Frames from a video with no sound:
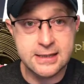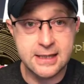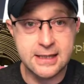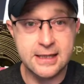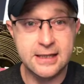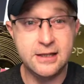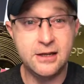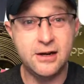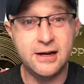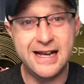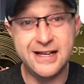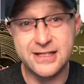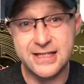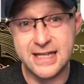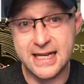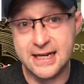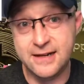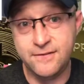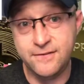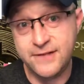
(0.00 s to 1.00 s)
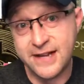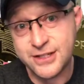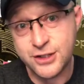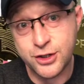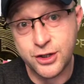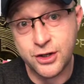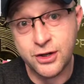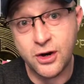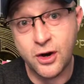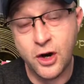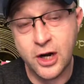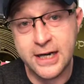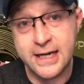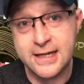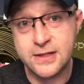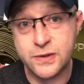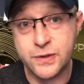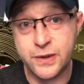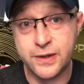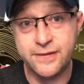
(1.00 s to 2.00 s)
I think they're an outside investor on
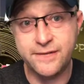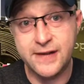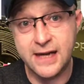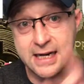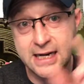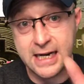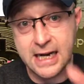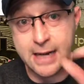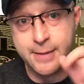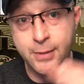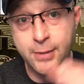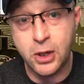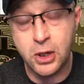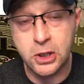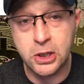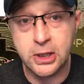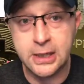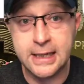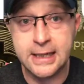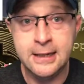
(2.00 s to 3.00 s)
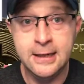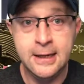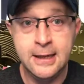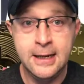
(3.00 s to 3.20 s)
it, so they've got an eyeball on it.